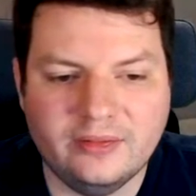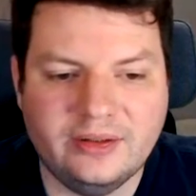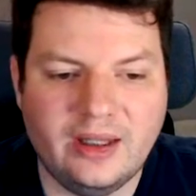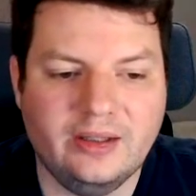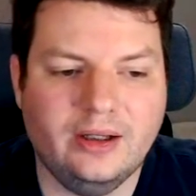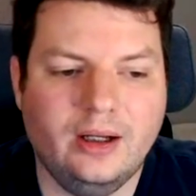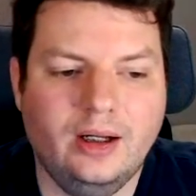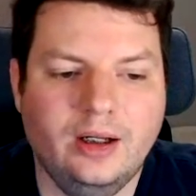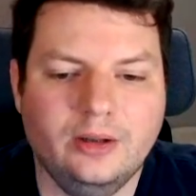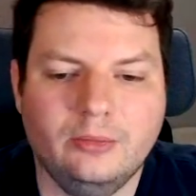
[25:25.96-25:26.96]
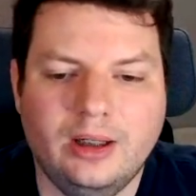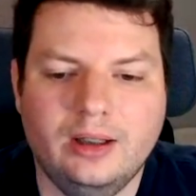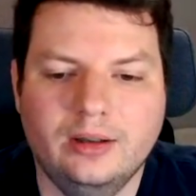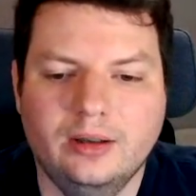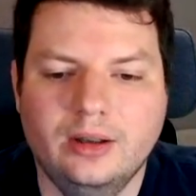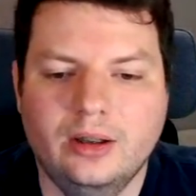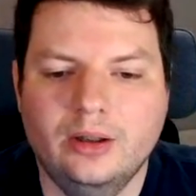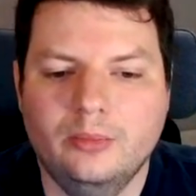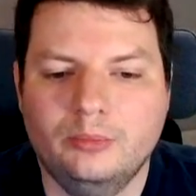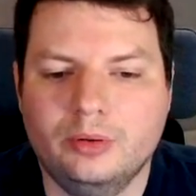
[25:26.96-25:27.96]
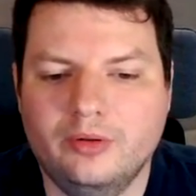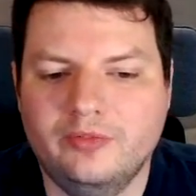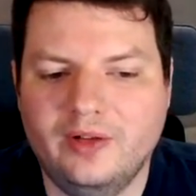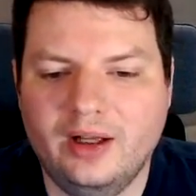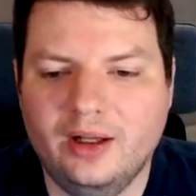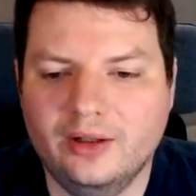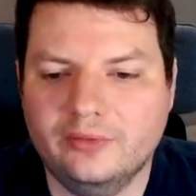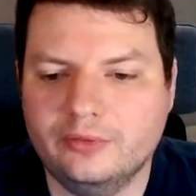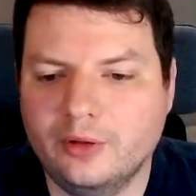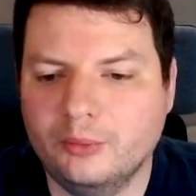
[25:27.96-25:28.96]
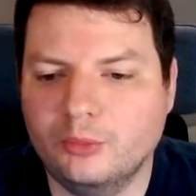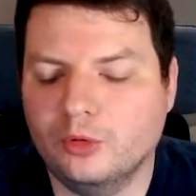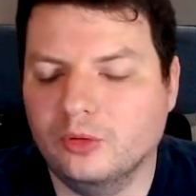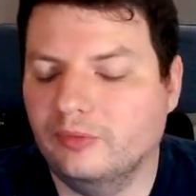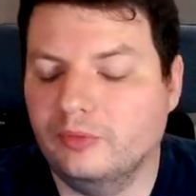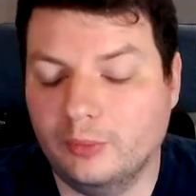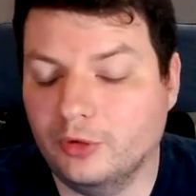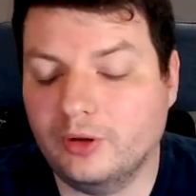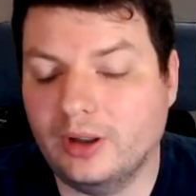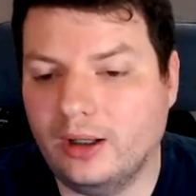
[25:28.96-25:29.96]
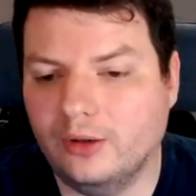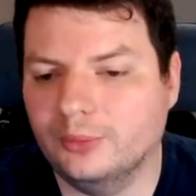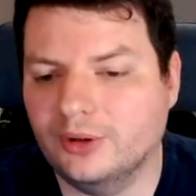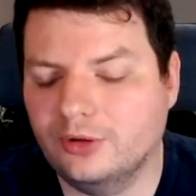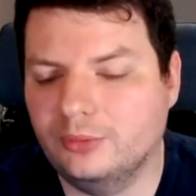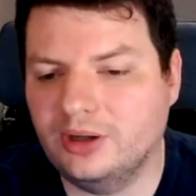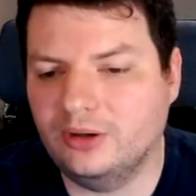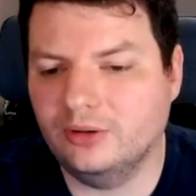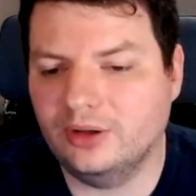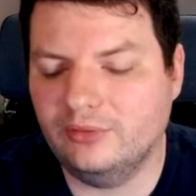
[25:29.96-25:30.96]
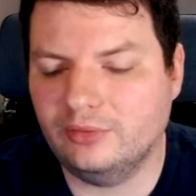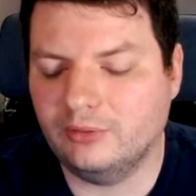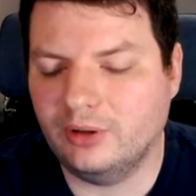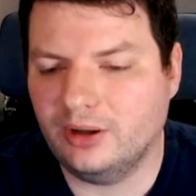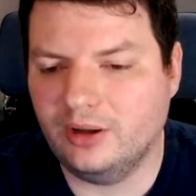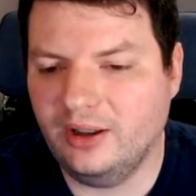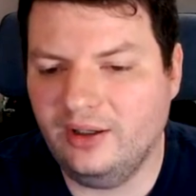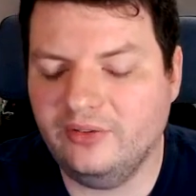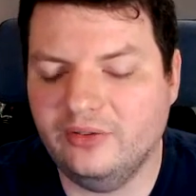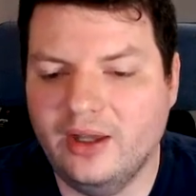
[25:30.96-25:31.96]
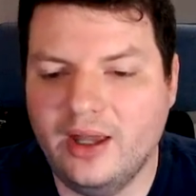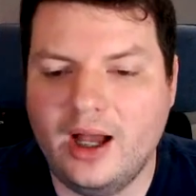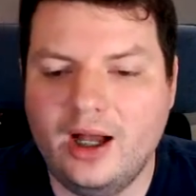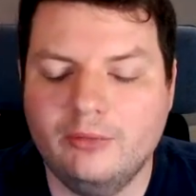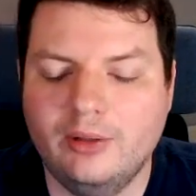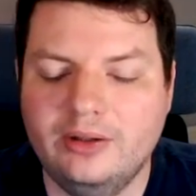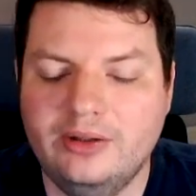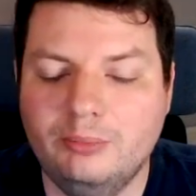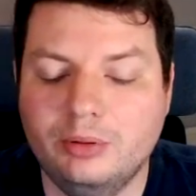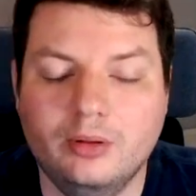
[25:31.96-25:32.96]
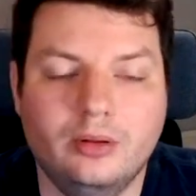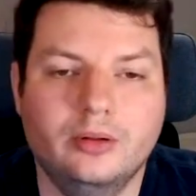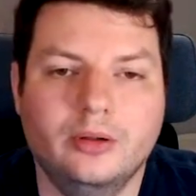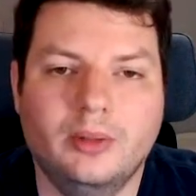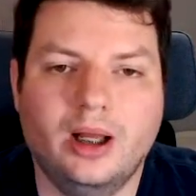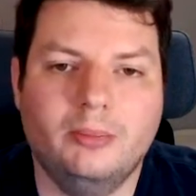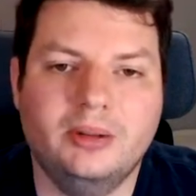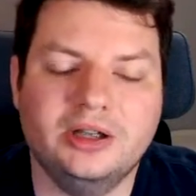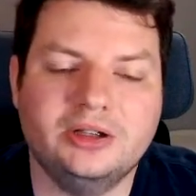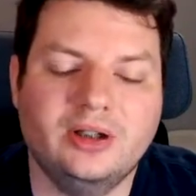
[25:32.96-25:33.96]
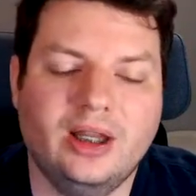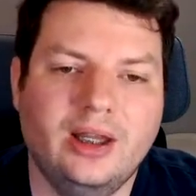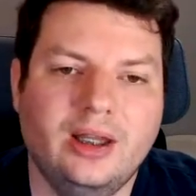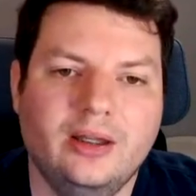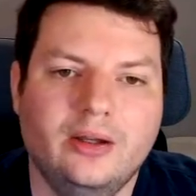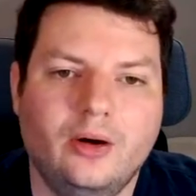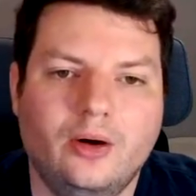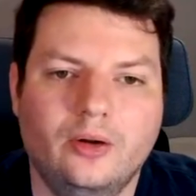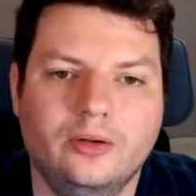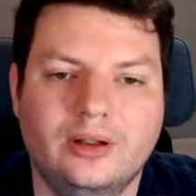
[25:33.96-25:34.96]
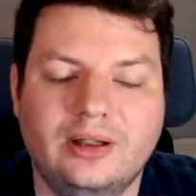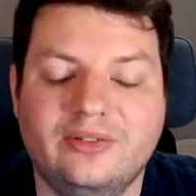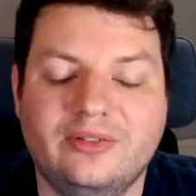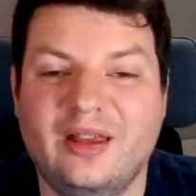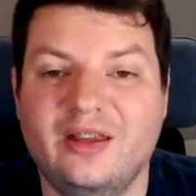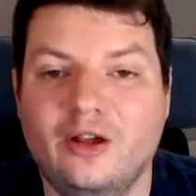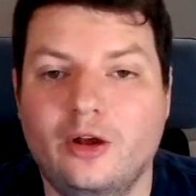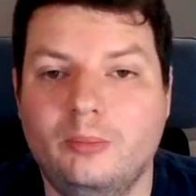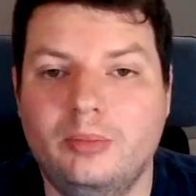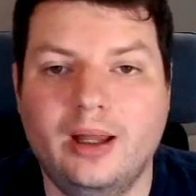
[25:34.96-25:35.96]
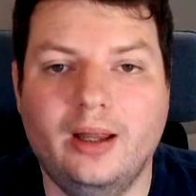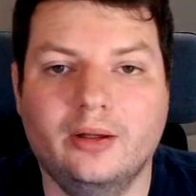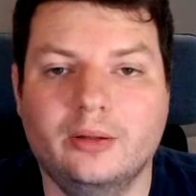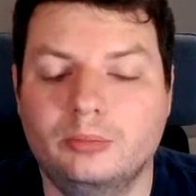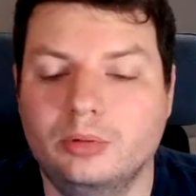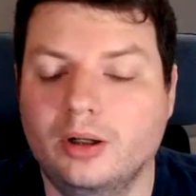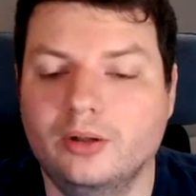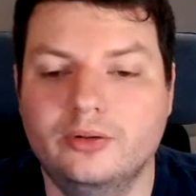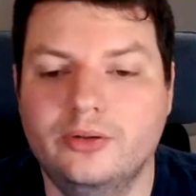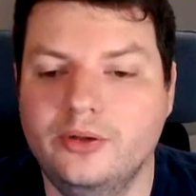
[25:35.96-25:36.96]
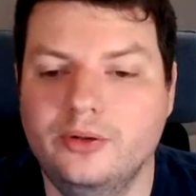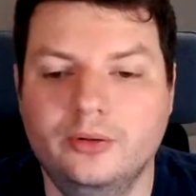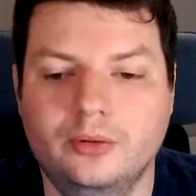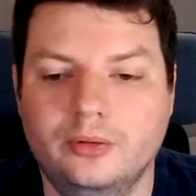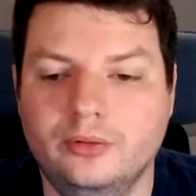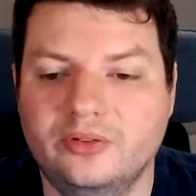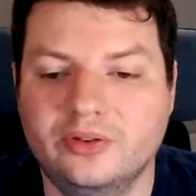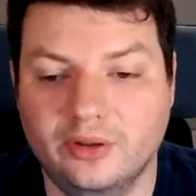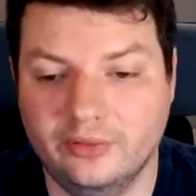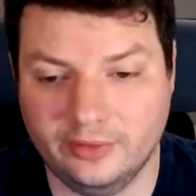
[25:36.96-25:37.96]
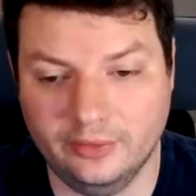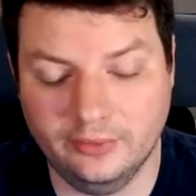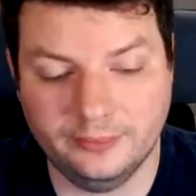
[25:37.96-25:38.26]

then I will provide from the cloud, but could be done everywhere else. I will deploy my application A on, let's say, a blank brand new server.